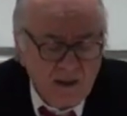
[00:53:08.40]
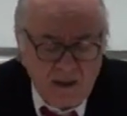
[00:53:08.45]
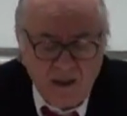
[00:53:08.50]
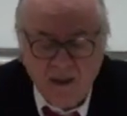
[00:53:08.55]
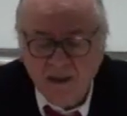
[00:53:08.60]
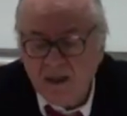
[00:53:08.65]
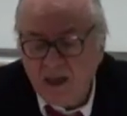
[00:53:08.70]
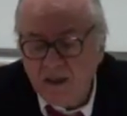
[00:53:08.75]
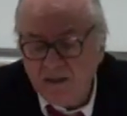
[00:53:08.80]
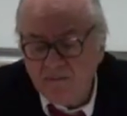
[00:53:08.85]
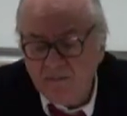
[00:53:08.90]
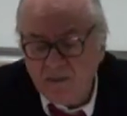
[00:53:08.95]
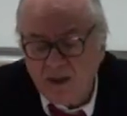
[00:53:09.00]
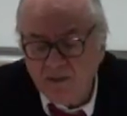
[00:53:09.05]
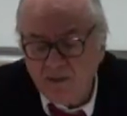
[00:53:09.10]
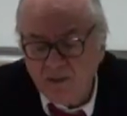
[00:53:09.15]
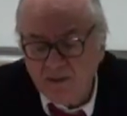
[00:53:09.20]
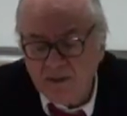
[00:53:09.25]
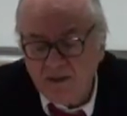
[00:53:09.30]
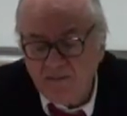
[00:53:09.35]
and I, I
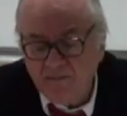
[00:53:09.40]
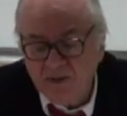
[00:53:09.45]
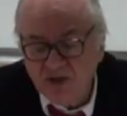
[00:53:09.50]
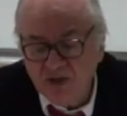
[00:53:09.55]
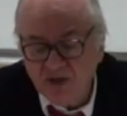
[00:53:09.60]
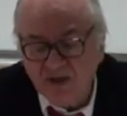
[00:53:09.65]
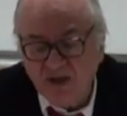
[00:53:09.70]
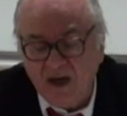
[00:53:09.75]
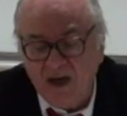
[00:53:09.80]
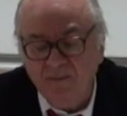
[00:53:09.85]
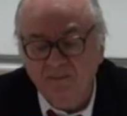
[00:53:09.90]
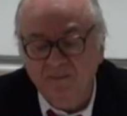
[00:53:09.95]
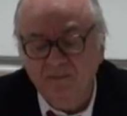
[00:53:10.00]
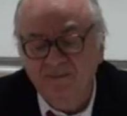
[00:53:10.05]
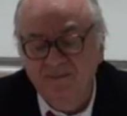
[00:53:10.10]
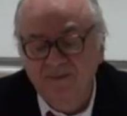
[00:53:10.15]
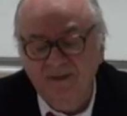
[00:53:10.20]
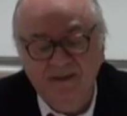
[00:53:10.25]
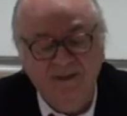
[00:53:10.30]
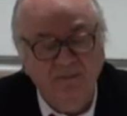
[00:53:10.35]
don't have much time,
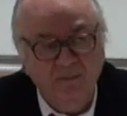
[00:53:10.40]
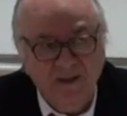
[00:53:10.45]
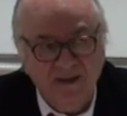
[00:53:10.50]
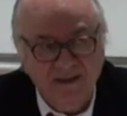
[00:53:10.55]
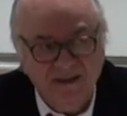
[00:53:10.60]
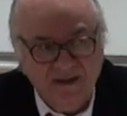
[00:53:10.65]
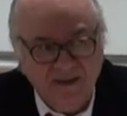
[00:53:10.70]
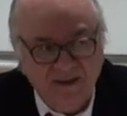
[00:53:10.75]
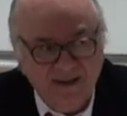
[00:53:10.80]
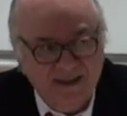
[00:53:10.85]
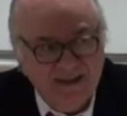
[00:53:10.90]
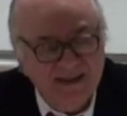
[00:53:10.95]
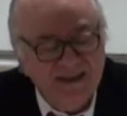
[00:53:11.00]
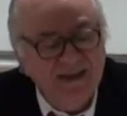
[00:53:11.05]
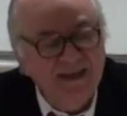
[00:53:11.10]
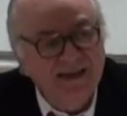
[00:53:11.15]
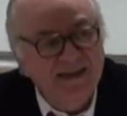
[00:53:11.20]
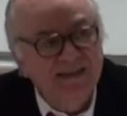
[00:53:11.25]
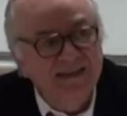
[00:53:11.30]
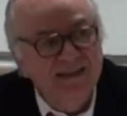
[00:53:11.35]
well, it's already
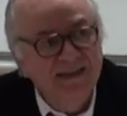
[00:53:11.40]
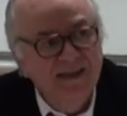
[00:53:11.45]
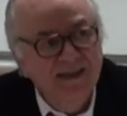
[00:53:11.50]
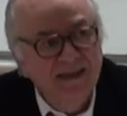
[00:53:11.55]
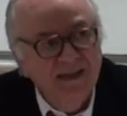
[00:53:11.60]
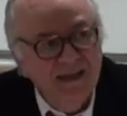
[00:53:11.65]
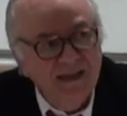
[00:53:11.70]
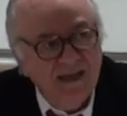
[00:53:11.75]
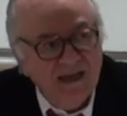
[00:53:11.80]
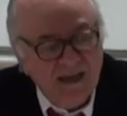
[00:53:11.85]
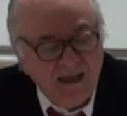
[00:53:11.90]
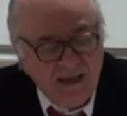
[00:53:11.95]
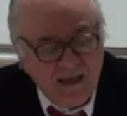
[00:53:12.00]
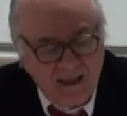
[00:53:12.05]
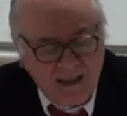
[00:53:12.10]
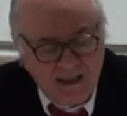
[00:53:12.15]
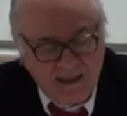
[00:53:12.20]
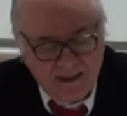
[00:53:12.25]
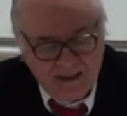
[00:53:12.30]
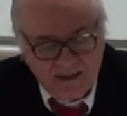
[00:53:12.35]
late.
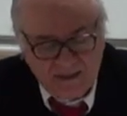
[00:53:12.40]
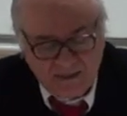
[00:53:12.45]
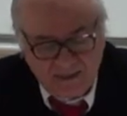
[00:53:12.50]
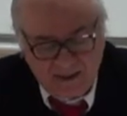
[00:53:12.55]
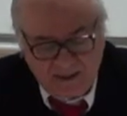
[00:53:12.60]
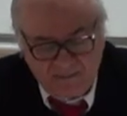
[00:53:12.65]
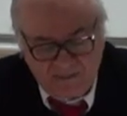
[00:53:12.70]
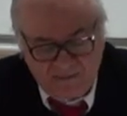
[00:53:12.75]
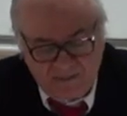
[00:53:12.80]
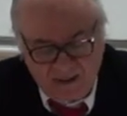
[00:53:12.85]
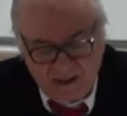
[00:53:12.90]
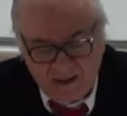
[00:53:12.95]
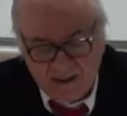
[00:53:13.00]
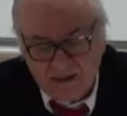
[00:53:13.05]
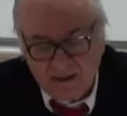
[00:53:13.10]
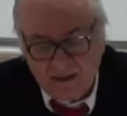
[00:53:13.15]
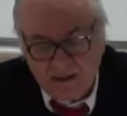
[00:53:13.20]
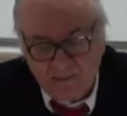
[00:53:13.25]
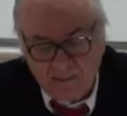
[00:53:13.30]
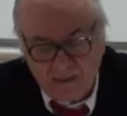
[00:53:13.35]
Uh, I should have
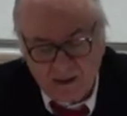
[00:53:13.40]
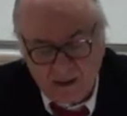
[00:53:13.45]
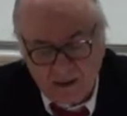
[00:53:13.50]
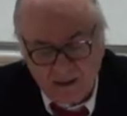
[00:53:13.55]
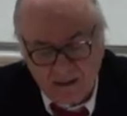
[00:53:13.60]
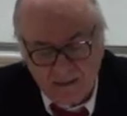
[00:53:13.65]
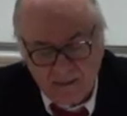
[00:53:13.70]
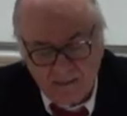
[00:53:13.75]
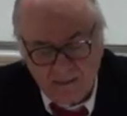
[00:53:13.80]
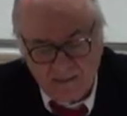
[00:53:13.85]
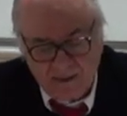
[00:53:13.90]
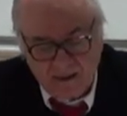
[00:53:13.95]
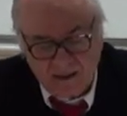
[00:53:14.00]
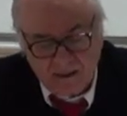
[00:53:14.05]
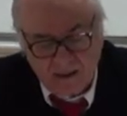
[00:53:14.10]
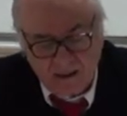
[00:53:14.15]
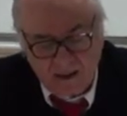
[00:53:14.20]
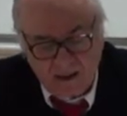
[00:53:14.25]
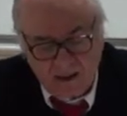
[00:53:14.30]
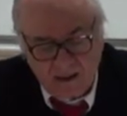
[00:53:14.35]
finished in a minute,
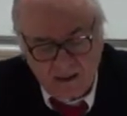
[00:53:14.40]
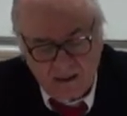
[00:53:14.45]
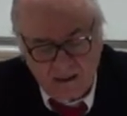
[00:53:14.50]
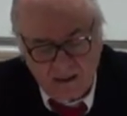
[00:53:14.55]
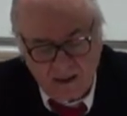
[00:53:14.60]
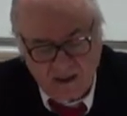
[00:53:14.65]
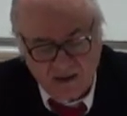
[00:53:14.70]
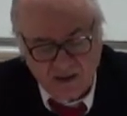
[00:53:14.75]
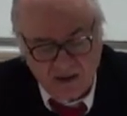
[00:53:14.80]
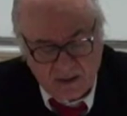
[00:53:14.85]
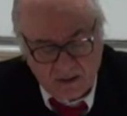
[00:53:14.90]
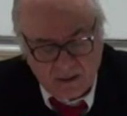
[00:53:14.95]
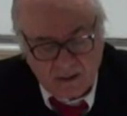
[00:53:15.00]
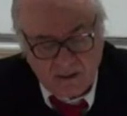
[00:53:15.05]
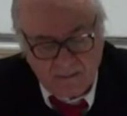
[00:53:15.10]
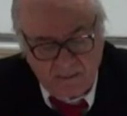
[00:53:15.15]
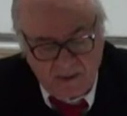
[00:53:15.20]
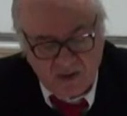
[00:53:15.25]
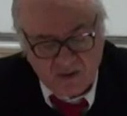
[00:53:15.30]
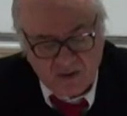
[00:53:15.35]
but uh, I just
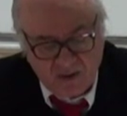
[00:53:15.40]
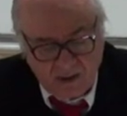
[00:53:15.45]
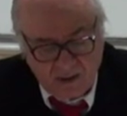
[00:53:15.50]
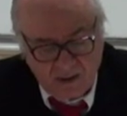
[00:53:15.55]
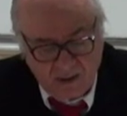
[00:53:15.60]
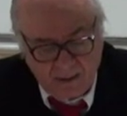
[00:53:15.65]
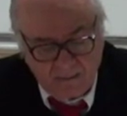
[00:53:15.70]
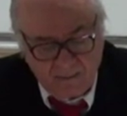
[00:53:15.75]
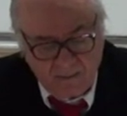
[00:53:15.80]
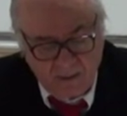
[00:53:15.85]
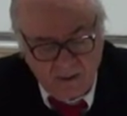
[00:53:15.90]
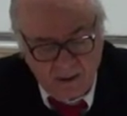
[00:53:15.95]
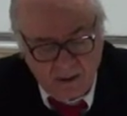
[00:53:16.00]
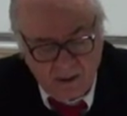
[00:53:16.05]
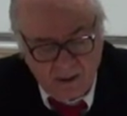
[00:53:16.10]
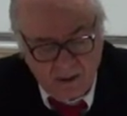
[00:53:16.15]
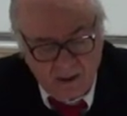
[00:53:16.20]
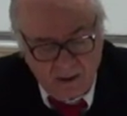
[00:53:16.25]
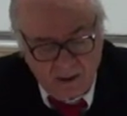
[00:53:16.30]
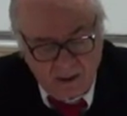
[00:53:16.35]
mentioned that.
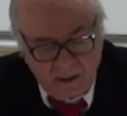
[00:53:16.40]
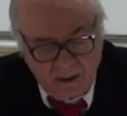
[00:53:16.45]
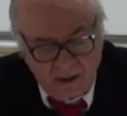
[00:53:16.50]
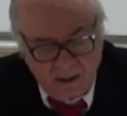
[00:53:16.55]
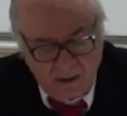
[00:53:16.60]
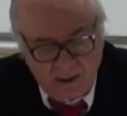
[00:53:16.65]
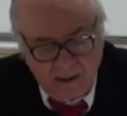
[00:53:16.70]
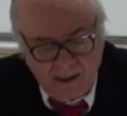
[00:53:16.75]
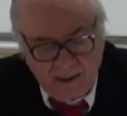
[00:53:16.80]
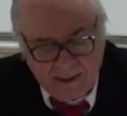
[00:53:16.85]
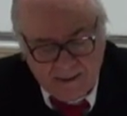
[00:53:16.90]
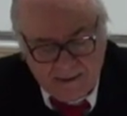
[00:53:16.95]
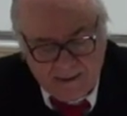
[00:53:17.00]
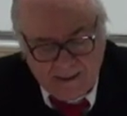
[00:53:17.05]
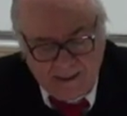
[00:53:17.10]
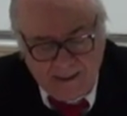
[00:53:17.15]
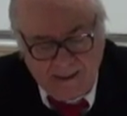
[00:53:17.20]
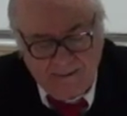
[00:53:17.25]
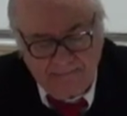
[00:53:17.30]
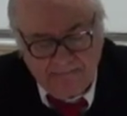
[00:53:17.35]
Is
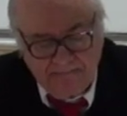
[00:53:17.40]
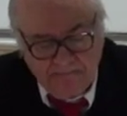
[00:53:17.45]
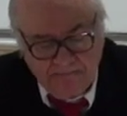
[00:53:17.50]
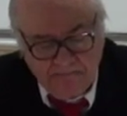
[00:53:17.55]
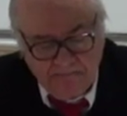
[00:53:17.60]
uh,